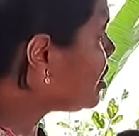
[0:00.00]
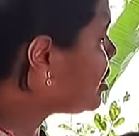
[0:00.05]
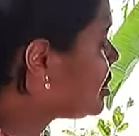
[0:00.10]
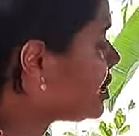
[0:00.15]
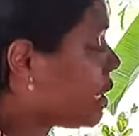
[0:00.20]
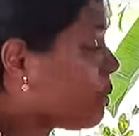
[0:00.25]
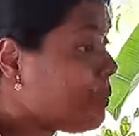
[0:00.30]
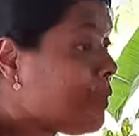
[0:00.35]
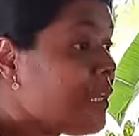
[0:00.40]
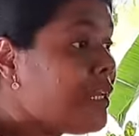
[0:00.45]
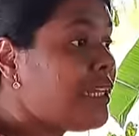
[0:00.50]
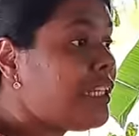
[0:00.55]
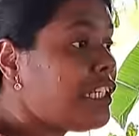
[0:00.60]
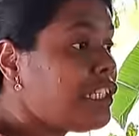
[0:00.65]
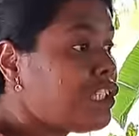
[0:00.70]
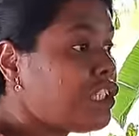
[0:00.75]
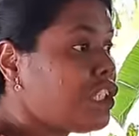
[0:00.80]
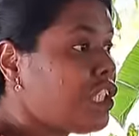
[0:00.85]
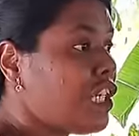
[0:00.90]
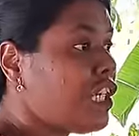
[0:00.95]

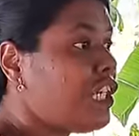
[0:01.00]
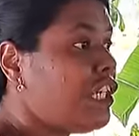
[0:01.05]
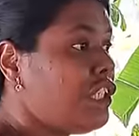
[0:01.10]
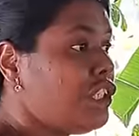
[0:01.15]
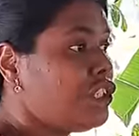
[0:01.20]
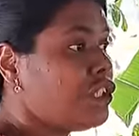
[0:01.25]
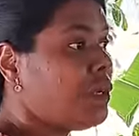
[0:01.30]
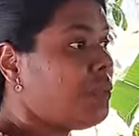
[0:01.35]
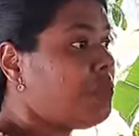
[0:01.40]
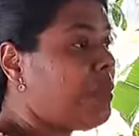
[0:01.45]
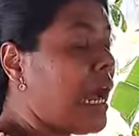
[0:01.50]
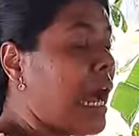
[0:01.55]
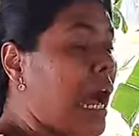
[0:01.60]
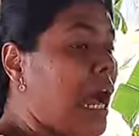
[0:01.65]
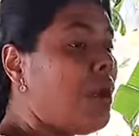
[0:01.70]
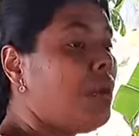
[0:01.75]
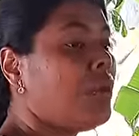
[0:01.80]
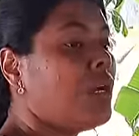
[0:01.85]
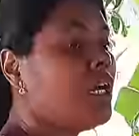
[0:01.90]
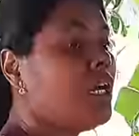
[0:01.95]
tremendous change or
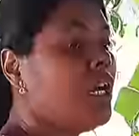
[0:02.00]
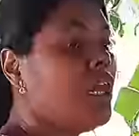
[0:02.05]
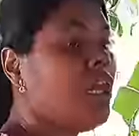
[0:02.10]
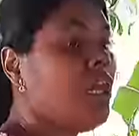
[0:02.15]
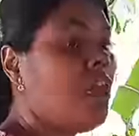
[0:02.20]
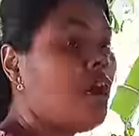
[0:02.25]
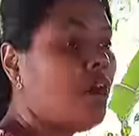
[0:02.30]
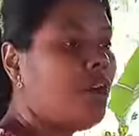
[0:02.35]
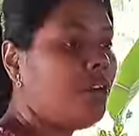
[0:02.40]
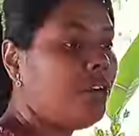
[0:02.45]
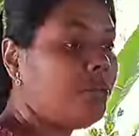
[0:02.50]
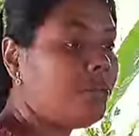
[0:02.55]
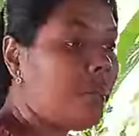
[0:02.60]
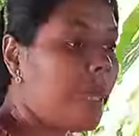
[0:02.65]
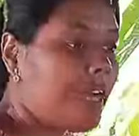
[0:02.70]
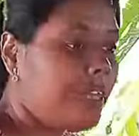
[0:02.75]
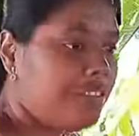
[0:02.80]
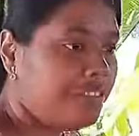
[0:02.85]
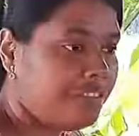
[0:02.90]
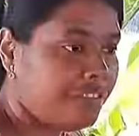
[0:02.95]
power or
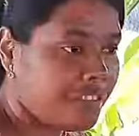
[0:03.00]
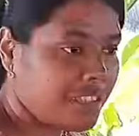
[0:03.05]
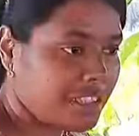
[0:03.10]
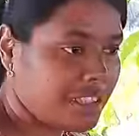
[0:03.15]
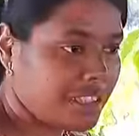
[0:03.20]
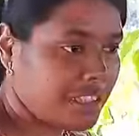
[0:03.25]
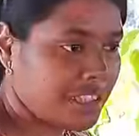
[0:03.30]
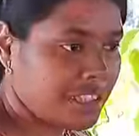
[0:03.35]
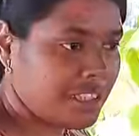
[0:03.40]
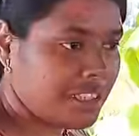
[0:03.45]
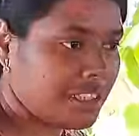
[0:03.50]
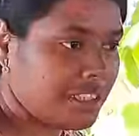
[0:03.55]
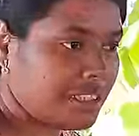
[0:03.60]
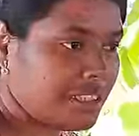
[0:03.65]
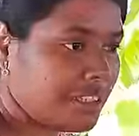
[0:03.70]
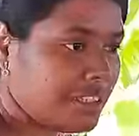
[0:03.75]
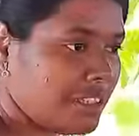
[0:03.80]
manifestation.